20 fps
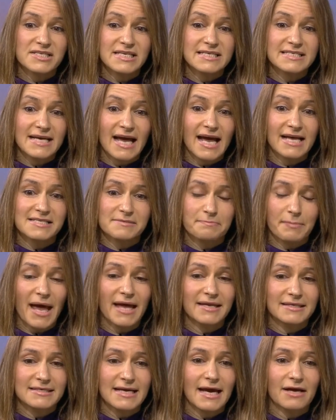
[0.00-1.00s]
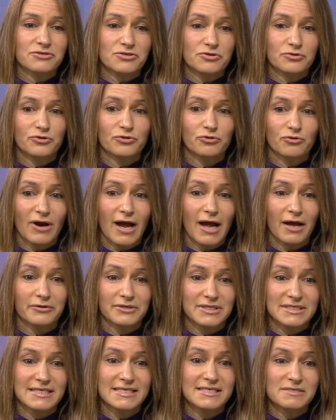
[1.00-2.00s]
it has panned out on the ground,
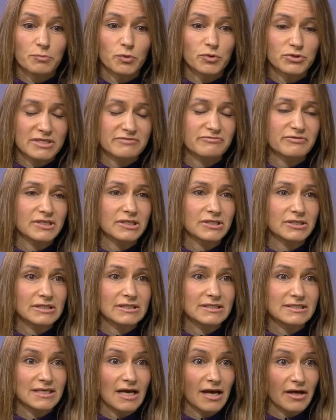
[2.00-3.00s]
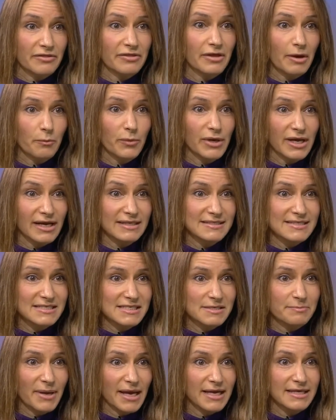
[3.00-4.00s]
it is more difficult than we
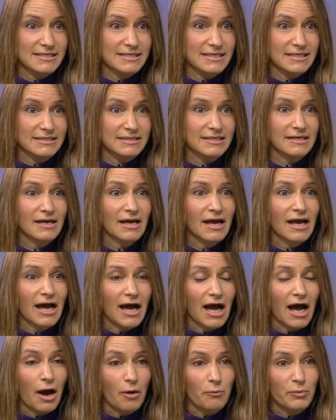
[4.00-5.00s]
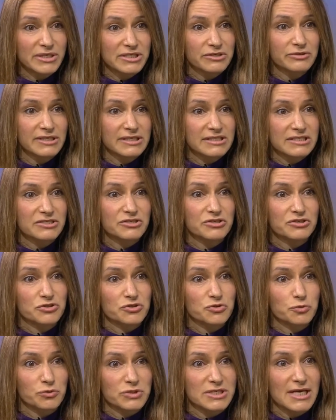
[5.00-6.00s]
anticipated, and we do need to
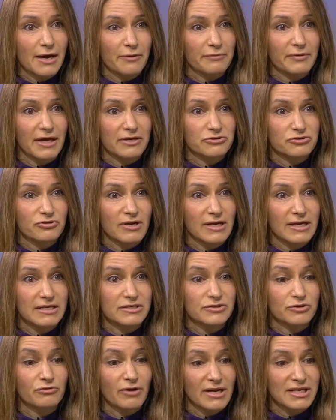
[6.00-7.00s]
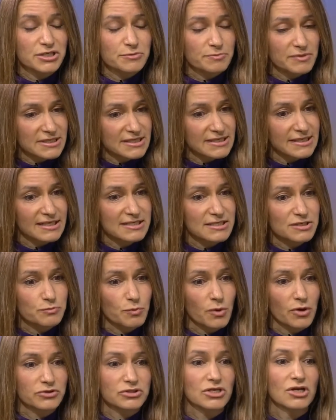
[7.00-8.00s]
sort out that trade arrangement, and that is
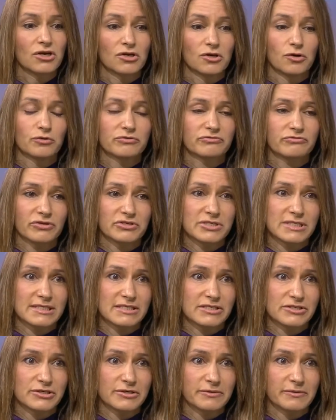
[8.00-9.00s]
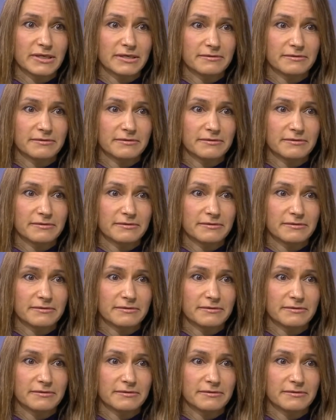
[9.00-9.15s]
what Lord Frost is doing.